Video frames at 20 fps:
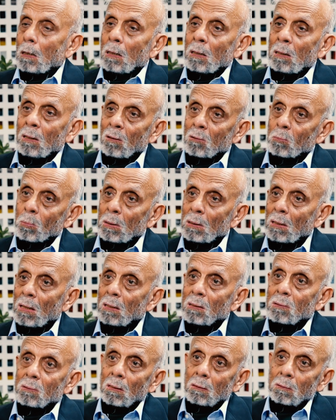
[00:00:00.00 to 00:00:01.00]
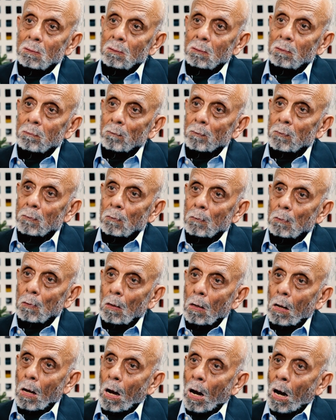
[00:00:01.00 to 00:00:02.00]
Desmond Hayde says,
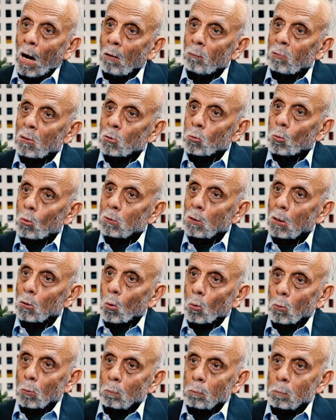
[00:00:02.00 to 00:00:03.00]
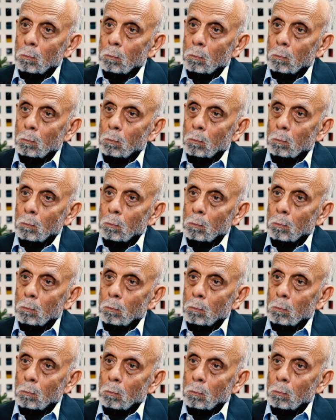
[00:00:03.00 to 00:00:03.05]
"I will do it alone.